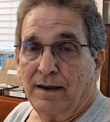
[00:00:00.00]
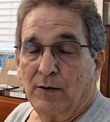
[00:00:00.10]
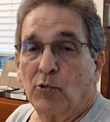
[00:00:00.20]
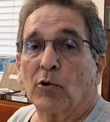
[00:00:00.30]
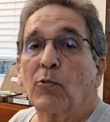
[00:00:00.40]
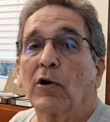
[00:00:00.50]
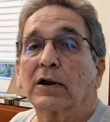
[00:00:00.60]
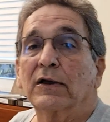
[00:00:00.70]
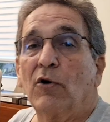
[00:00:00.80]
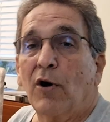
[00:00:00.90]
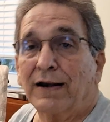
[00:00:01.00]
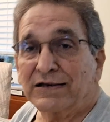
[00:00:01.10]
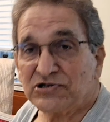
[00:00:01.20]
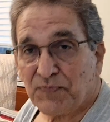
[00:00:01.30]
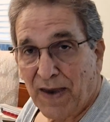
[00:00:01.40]
We're working on
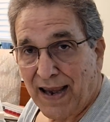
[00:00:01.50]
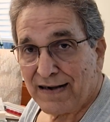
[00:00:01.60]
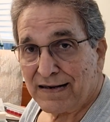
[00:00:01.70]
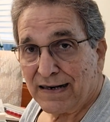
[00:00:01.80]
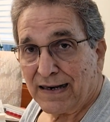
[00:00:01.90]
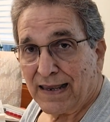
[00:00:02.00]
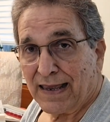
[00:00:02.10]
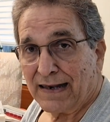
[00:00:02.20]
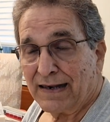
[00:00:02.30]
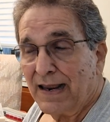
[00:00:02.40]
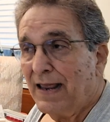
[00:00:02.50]
expanding it